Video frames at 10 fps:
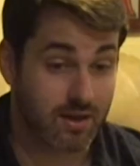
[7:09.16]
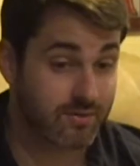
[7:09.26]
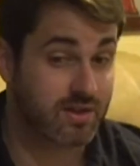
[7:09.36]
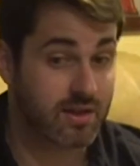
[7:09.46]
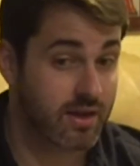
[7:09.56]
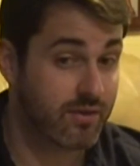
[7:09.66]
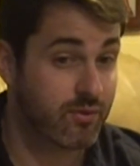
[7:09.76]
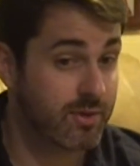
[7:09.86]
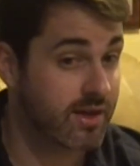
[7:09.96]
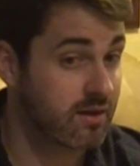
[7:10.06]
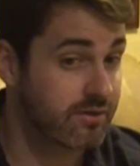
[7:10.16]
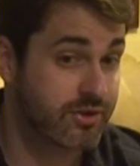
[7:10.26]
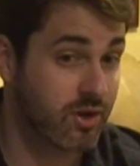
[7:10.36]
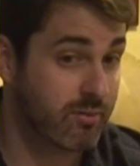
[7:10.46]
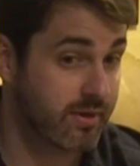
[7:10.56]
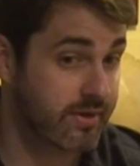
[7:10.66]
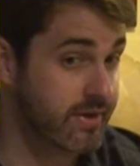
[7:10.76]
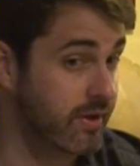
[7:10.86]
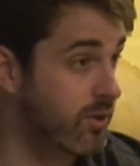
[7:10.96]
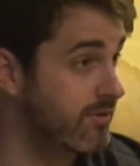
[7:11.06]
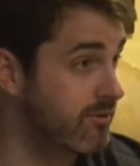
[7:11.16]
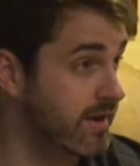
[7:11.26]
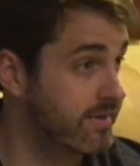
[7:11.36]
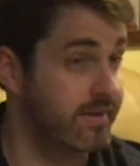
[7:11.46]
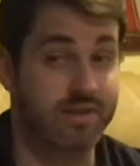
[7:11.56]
love to thank you for being on the show, but quite frankly,